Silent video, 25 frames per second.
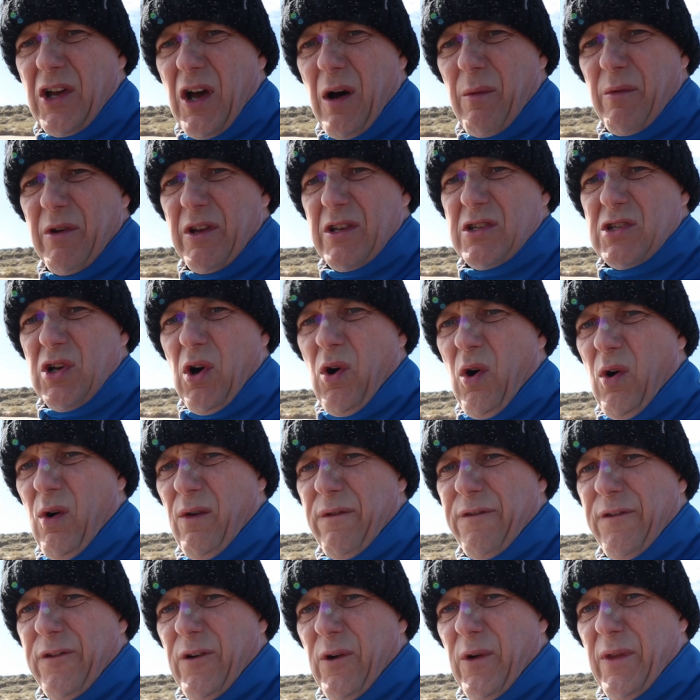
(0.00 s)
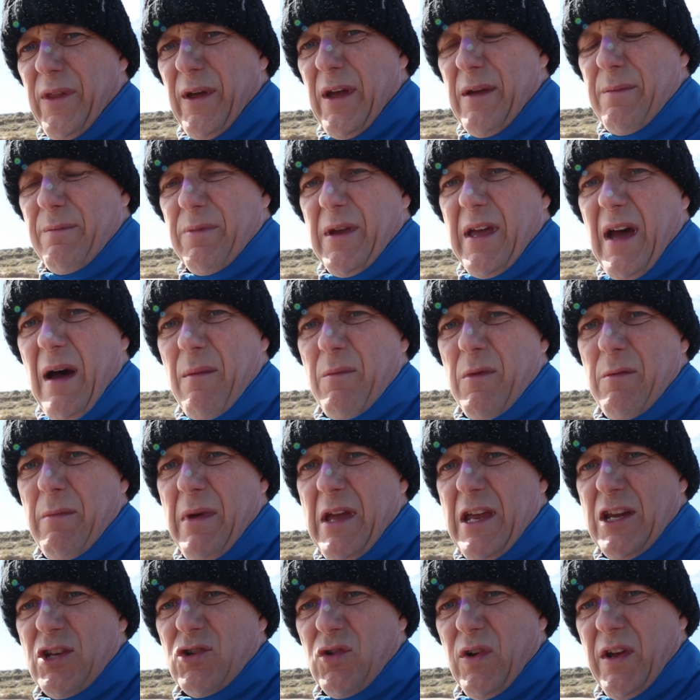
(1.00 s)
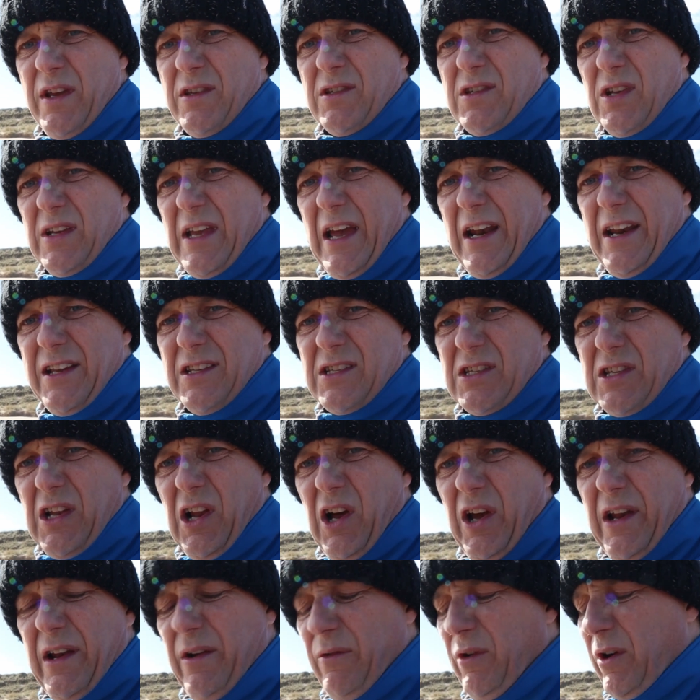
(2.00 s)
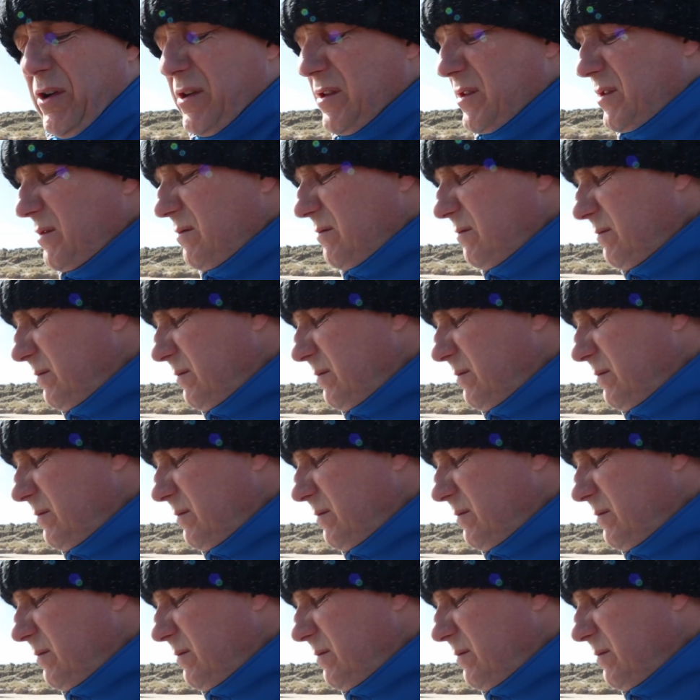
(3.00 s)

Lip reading: uncommon at all for the camera metering to get it slightly wrong.